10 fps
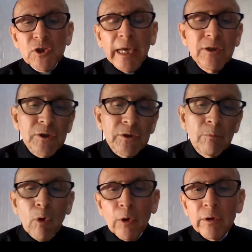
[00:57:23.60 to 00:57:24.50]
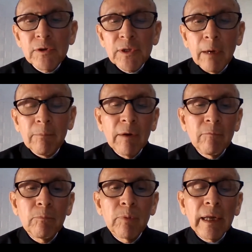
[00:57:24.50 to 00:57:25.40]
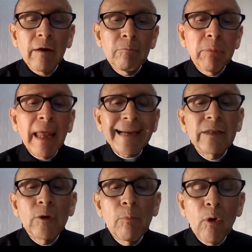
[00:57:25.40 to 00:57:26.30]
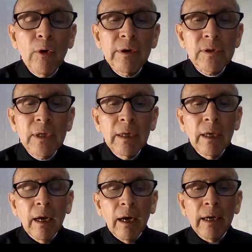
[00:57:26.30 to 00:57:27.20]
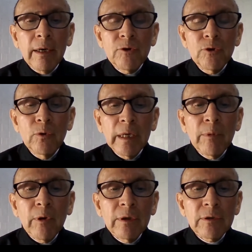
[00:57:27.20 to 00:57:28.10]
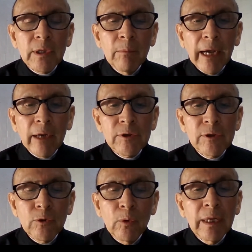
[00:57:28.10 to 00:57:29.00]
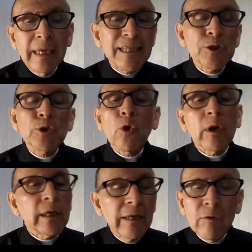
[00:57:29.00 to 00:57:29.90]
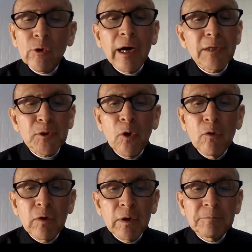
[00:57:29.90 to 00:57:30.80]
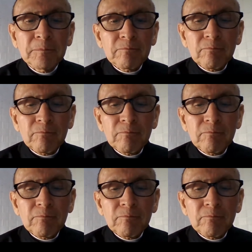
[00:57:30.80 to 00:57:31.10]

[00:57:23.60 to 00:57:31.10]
changing the borders up, of blocking the borders to immigrants and migrants who historically have crossed over.